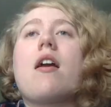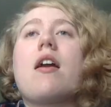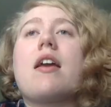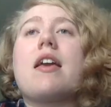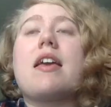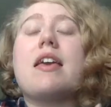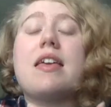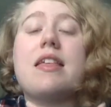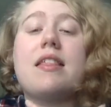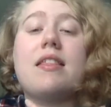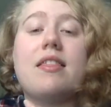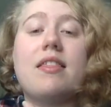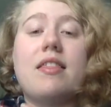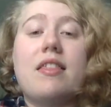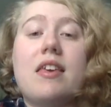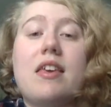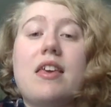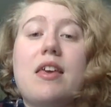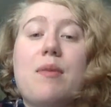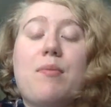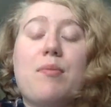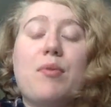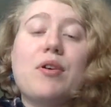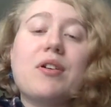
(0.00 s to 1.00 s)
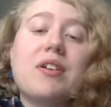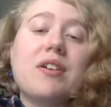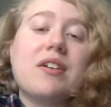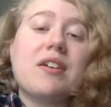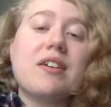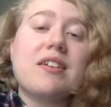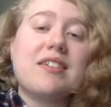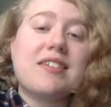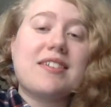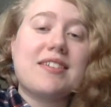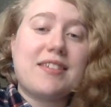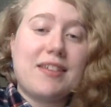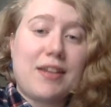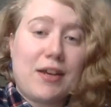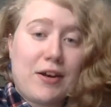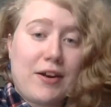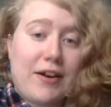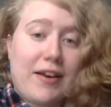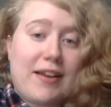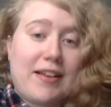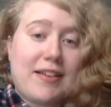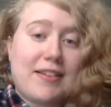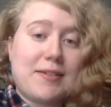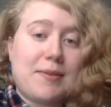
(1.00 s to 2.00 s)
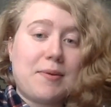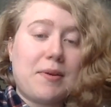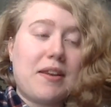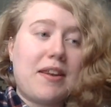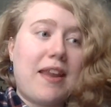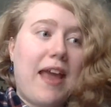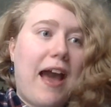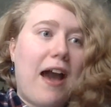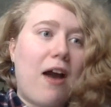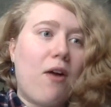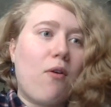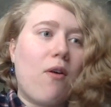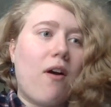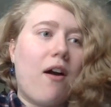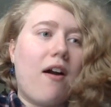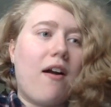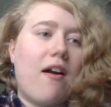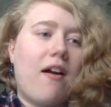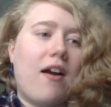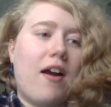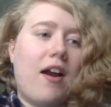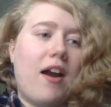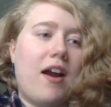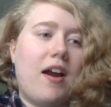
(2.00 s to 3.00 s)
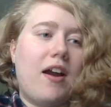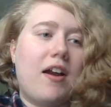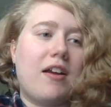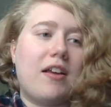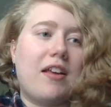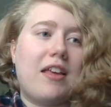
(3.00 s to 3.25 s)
in the book series now are